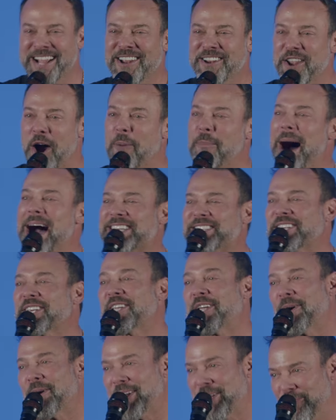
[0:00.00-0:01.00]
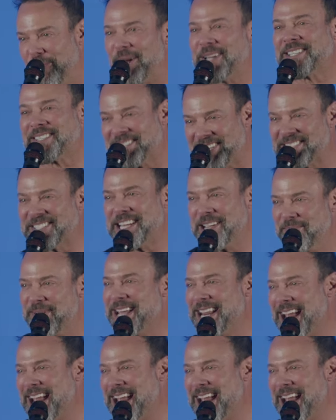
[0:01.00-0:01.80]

No, my security wants to see me